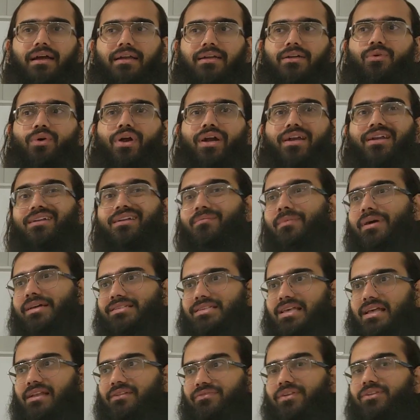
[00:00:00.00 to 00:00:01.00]
divided
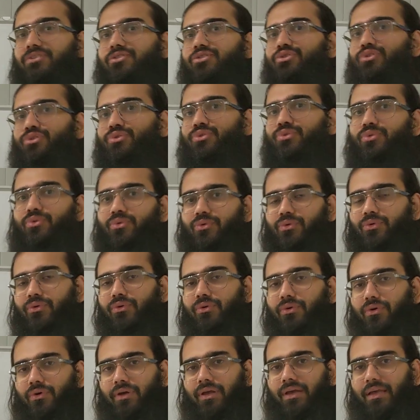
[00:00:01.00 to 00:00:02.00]
myself into two.
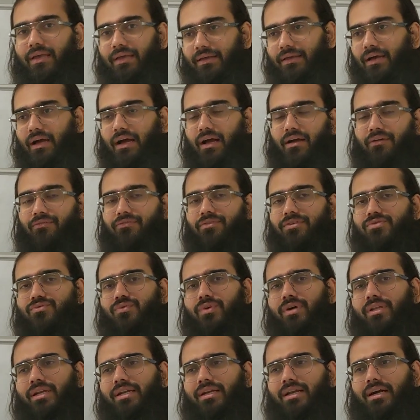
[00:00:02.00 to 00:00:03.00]
Okay, half is
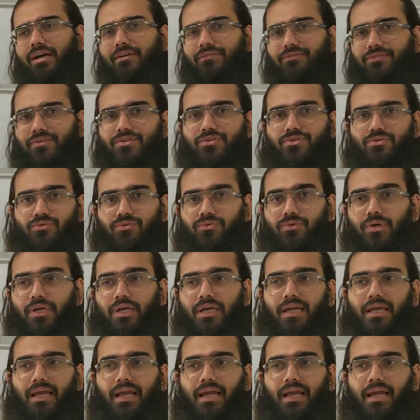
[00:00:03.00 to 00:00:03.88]
one and half is two,